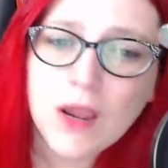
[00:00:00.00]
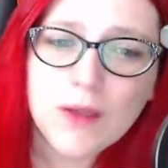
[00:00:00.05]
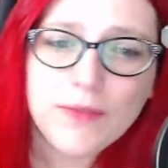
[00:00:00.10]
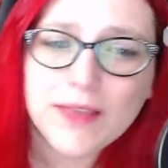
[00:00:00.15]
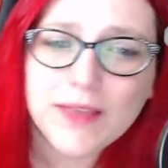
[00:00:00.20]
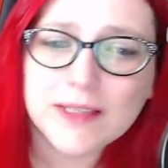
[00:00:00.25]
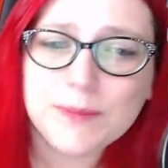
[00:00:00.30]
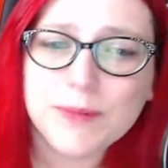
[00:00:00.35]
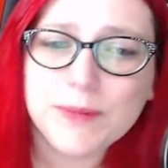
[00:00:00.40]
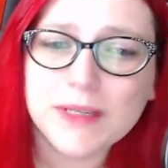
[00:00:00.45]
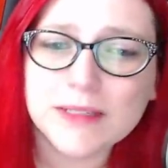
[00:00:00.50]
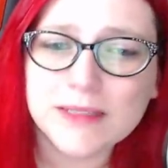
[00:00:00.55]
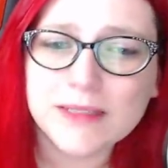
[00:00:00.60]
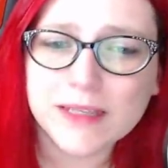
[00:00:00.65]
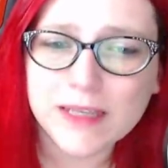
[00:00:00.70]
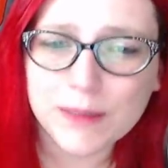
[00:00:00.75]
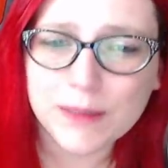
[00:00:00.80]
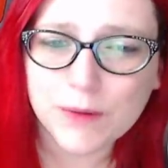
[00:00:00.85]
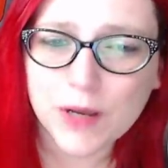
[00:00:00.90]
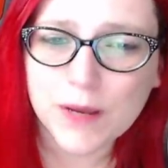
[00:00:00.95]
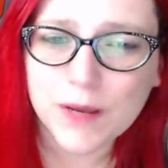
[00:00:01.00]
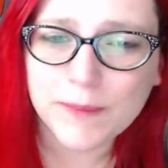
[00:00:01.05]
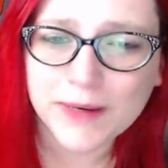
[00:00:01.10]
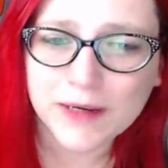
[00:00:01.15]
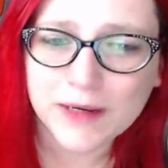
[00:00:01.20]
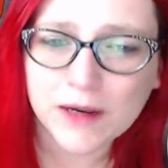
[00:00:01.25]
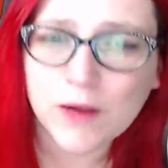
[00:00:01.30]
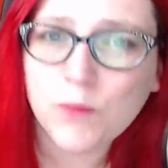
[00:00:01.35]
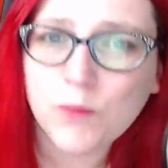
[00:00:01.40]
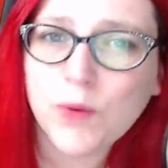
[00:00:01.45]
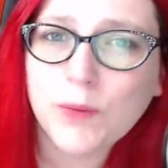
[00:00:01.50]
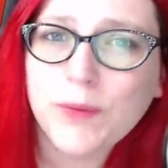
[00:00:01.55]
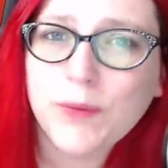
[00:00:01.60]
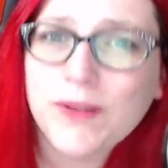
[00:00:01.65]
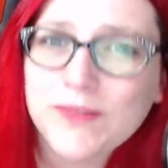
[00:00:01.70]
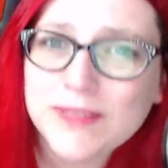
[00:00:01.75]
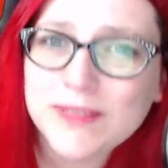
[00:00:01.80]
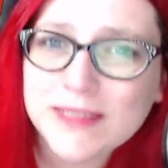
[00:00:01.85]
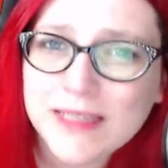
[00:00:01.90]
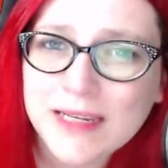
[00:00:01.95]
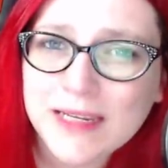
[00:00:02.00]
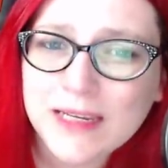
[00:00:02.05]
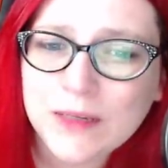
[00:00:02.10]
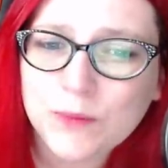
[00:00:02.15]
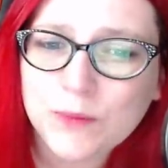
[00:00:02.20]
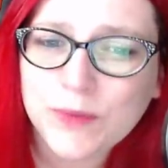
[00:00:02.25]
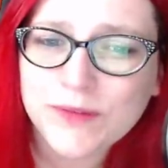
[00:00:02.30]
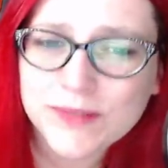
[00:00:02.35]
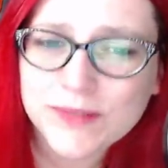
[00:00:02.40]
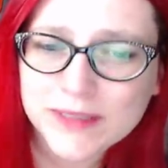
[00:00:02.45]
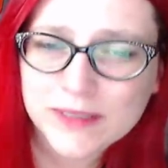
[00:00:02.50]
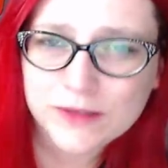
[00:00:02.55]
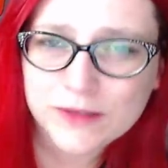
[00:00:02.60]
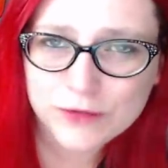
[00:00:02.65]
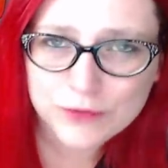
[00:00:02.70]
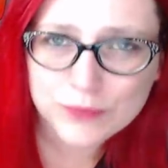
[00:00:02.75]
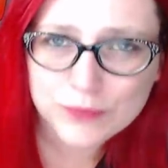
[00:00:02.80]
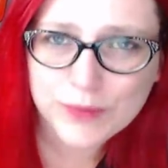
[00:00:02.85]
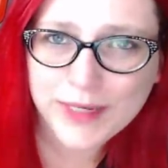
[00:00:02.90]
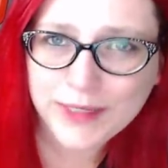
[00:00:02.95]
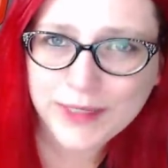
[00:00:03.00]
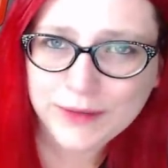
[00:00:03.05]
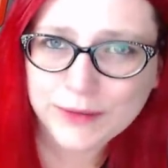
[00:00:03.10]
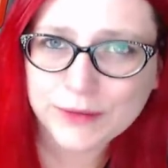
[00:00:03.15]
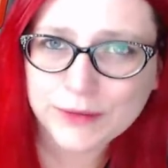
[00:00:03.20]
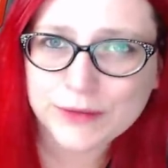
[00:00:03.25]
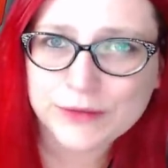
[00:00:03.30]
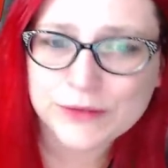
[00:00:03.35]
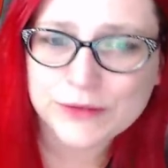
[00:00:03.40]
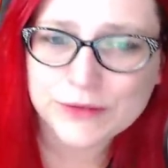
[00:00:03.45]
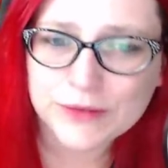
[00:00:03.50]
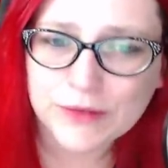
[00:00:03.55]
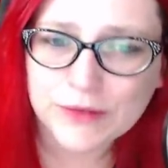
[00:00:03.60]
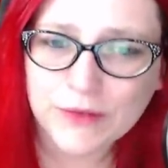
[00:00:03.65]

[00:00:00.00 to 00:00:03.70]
That's because they keep commenting on what we've seen. We've seen the trailers.